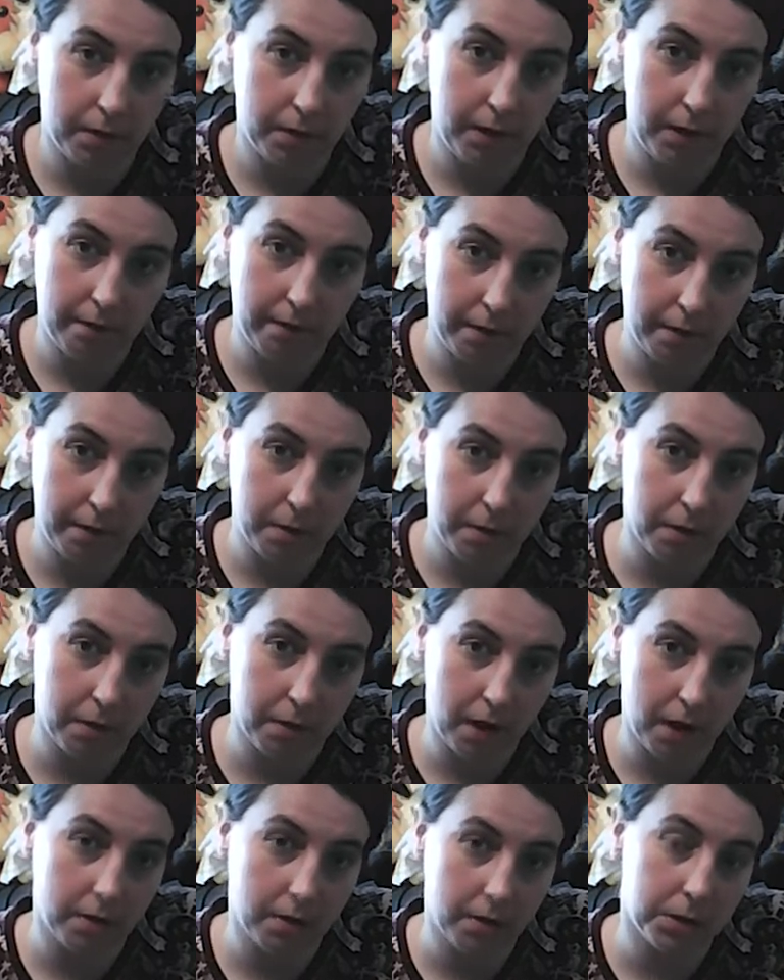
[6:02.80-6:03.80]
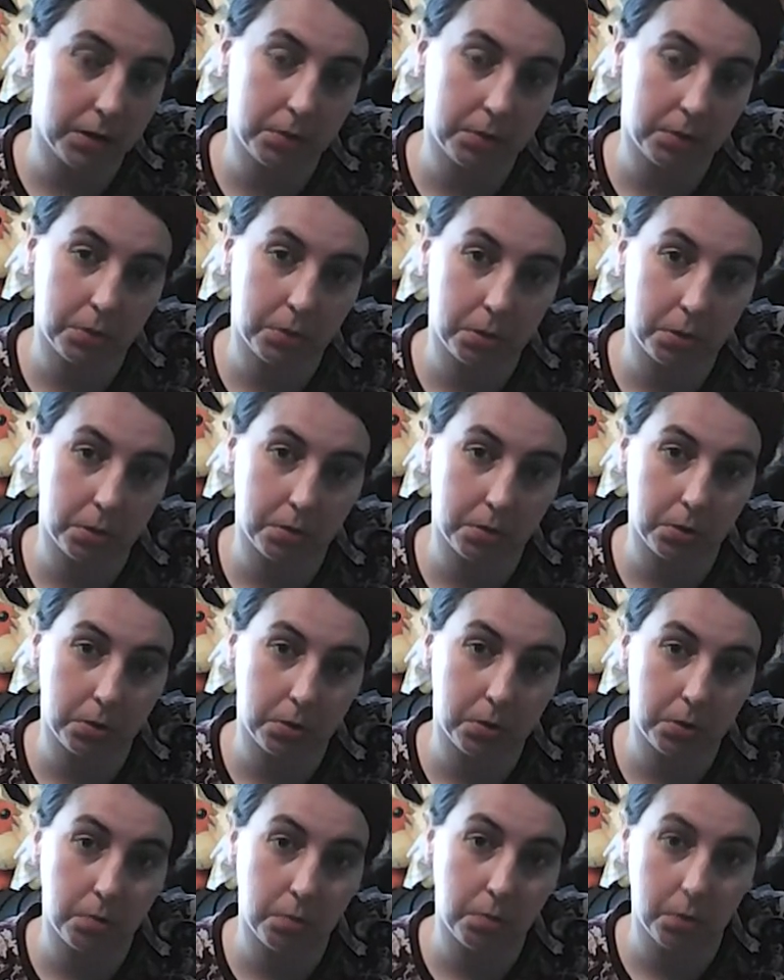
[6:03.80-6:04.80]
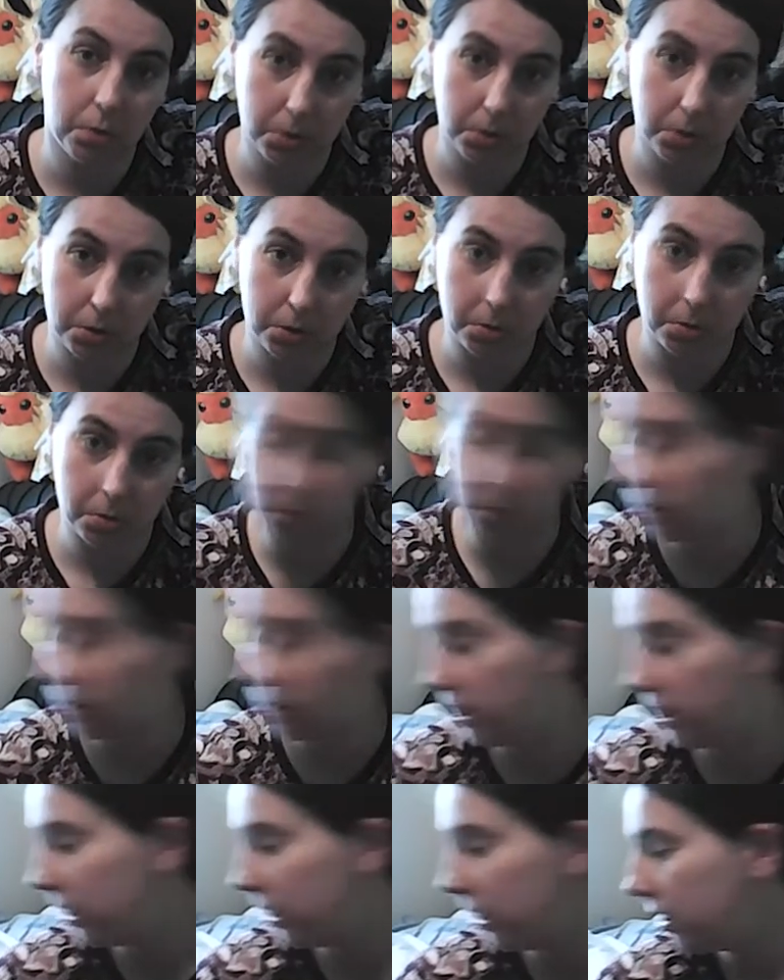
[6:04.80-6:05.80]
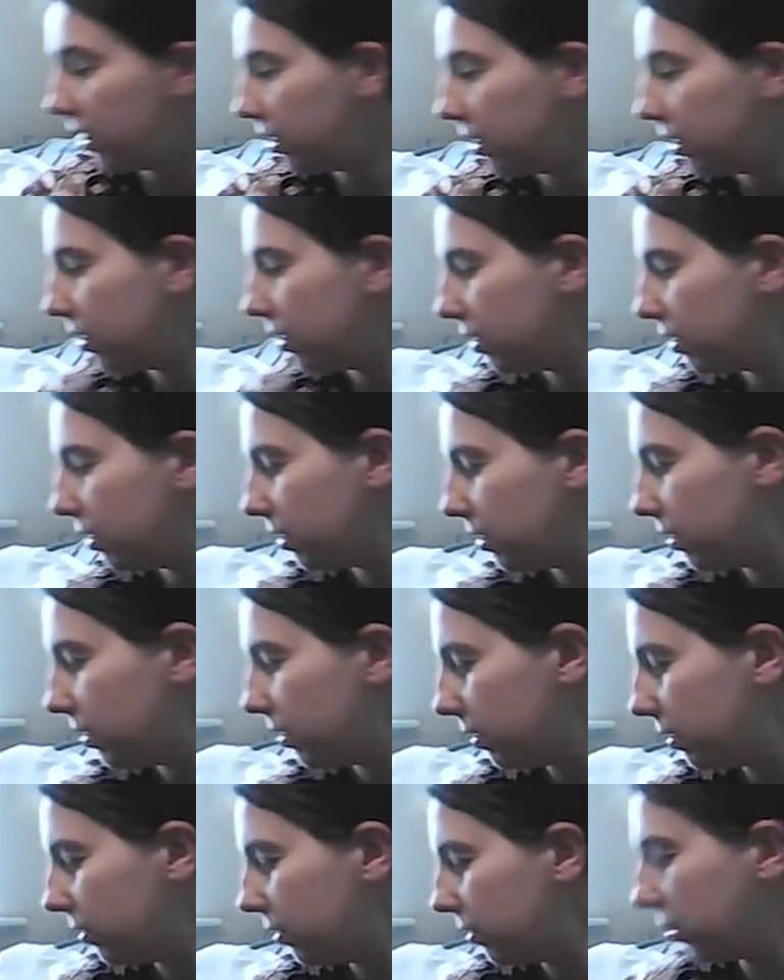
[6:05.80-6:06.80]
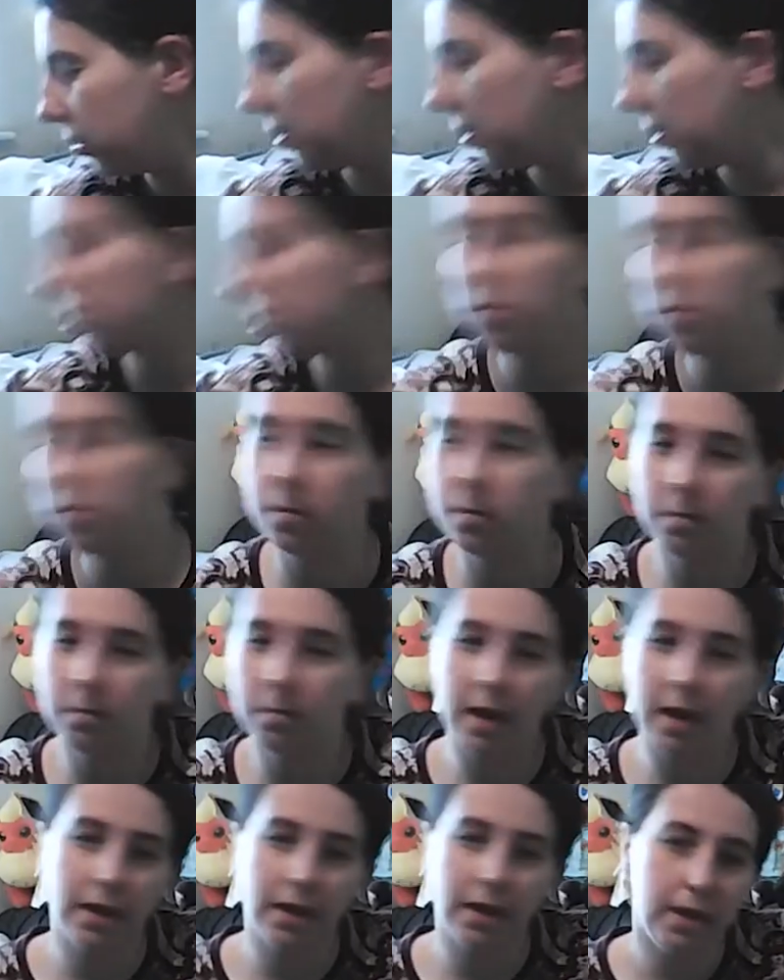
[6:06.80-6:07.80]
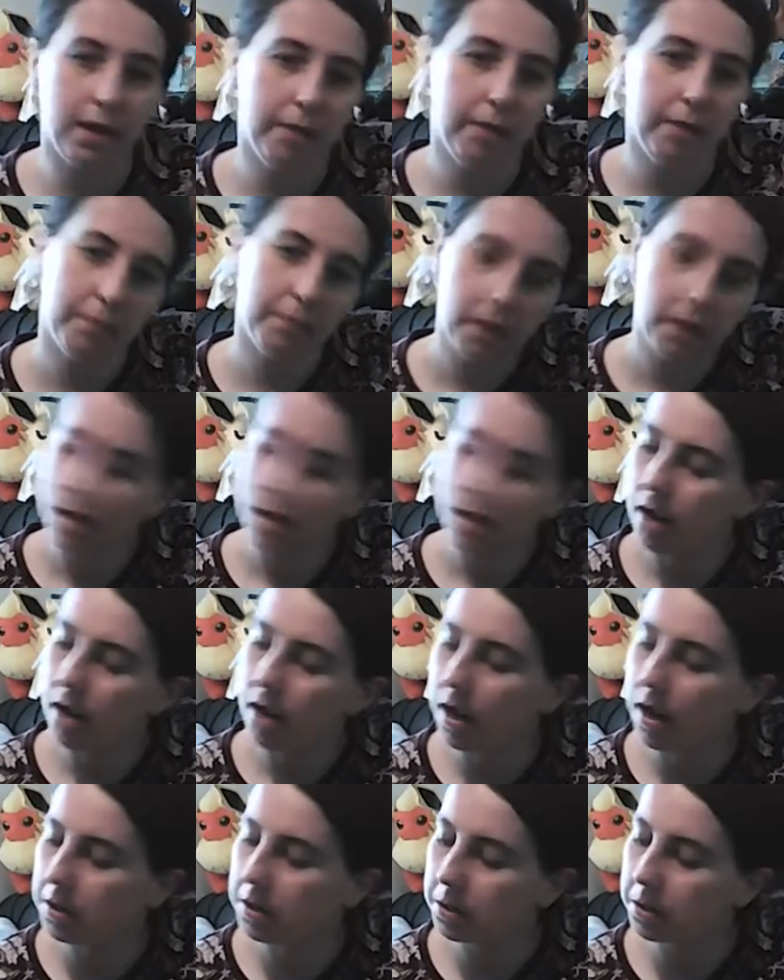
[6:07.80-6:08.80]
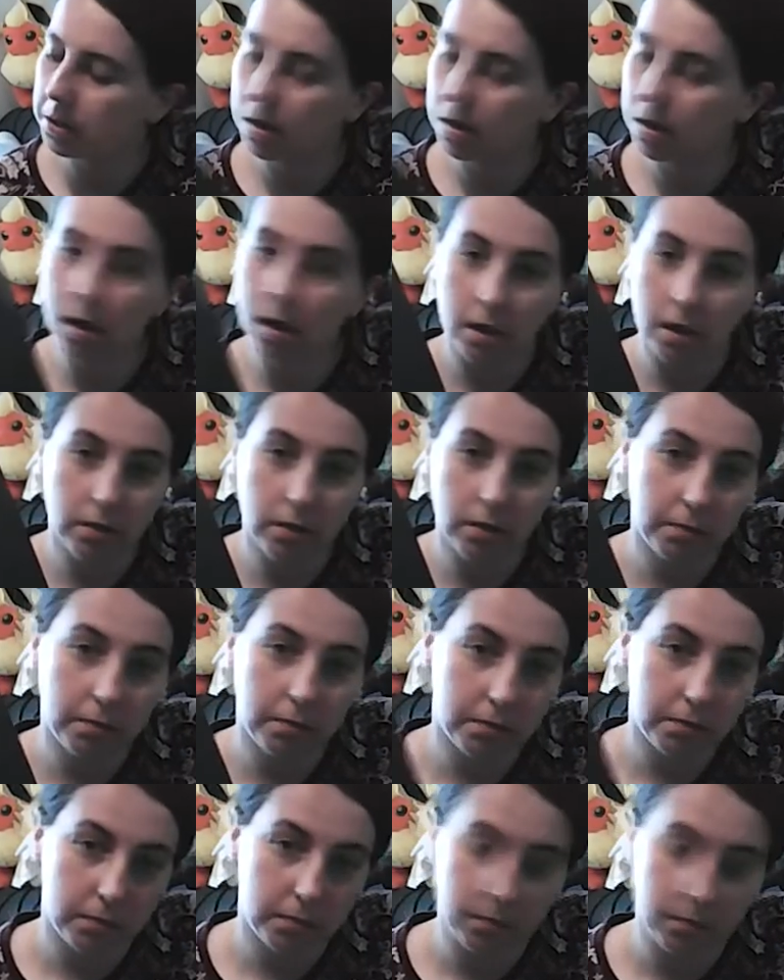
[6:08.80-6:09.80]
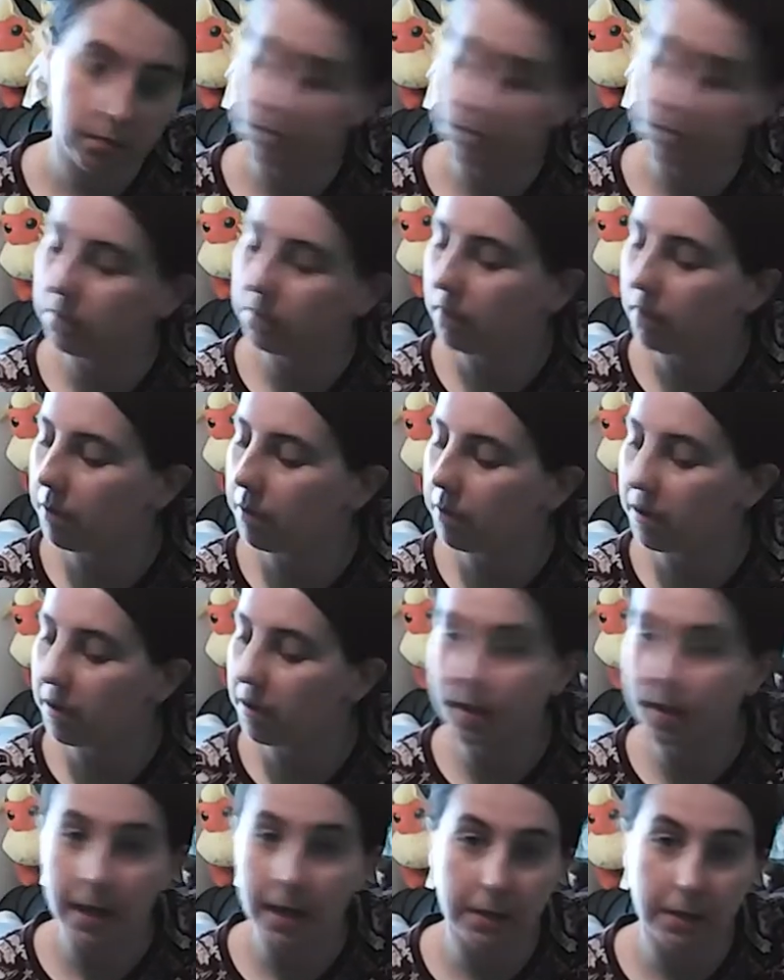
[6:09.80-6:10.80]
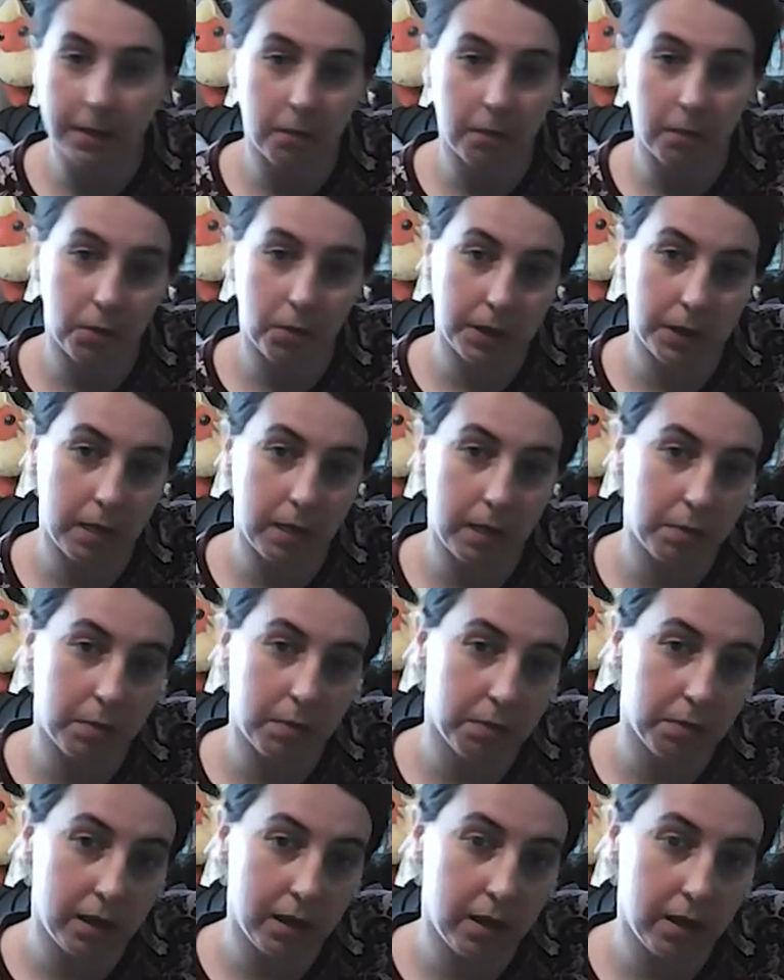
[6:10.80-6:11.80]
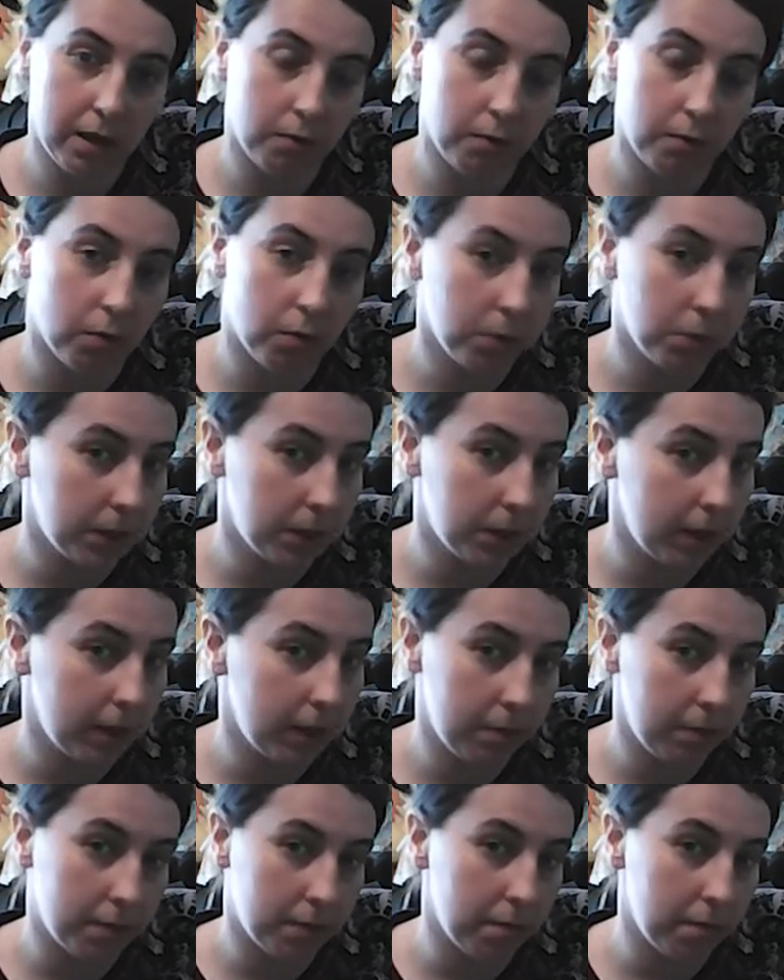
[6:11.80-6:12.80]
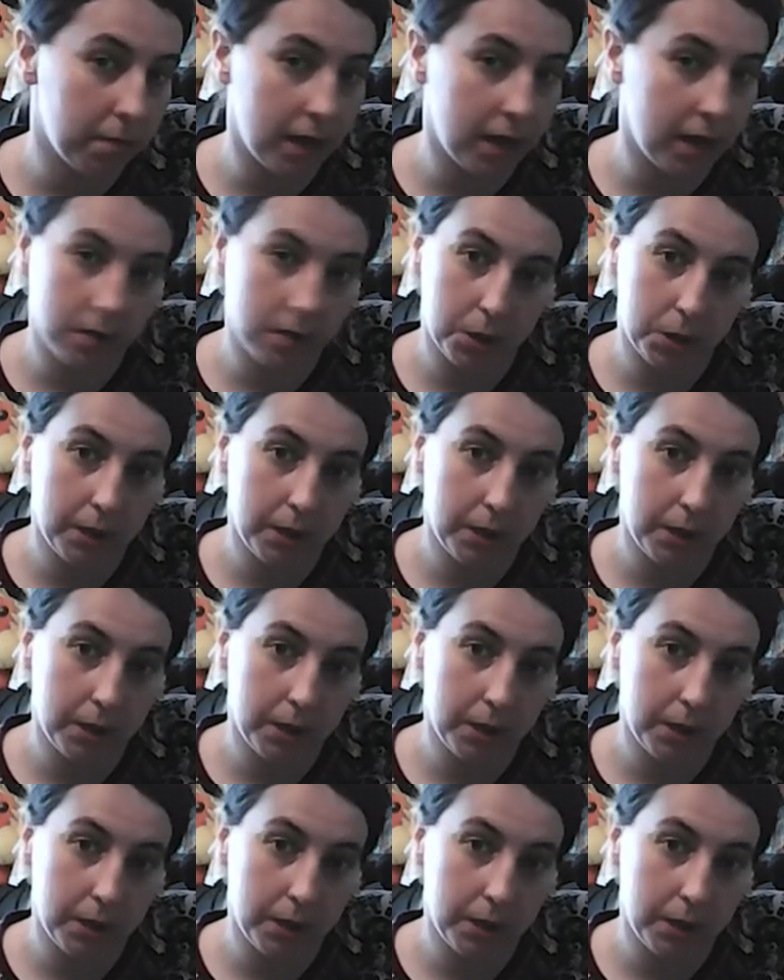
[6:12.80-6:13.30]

female character was sold to was called the Dothraki, and Carl, I'm going to guess I've got his name completely wrong, was the name of the man that she